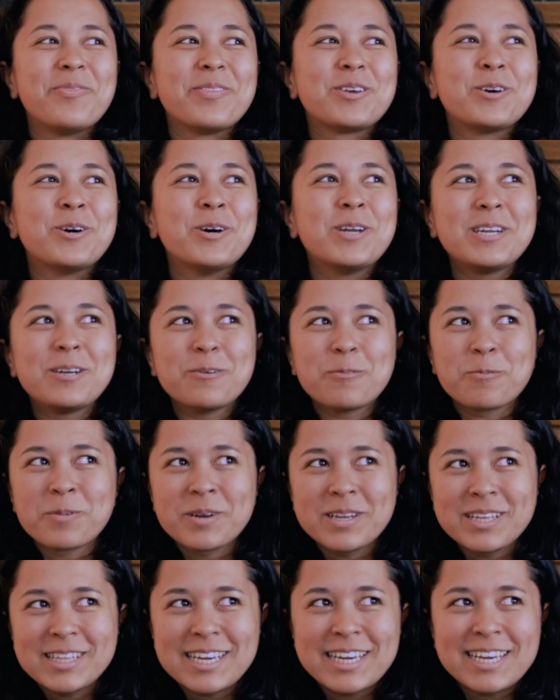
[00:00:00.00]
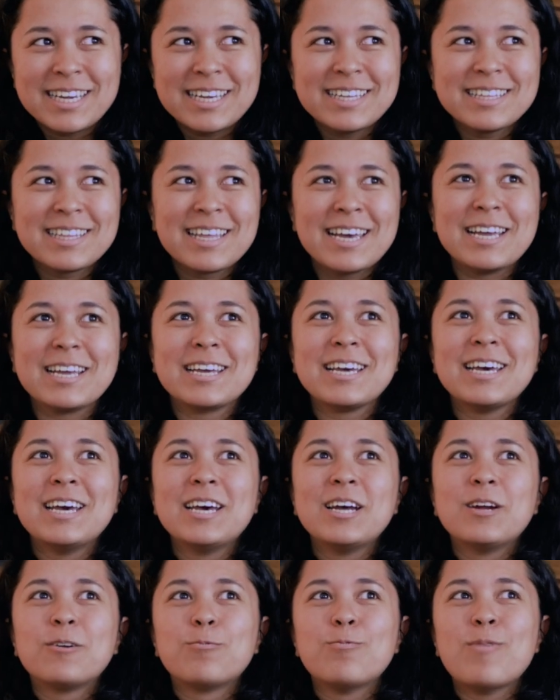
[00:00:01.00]
Couldn't really, like,
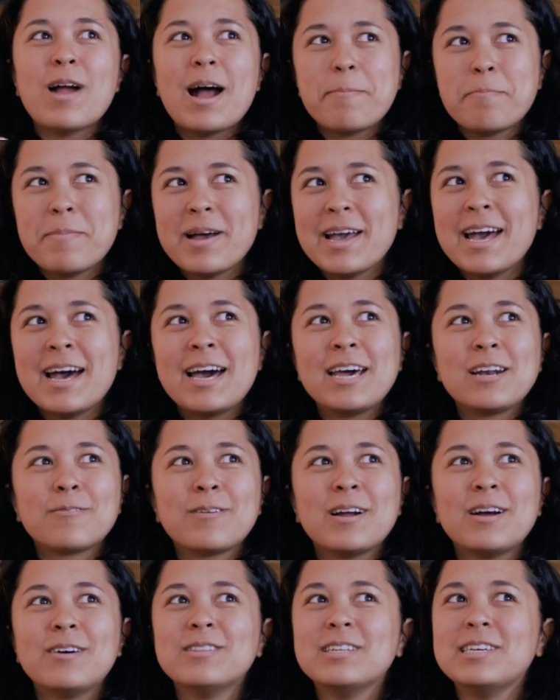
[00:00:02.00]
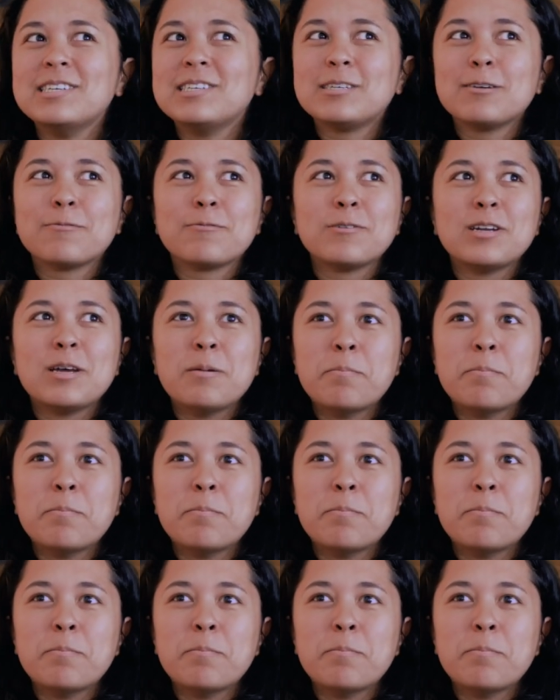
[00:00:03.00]
wrap my head around these different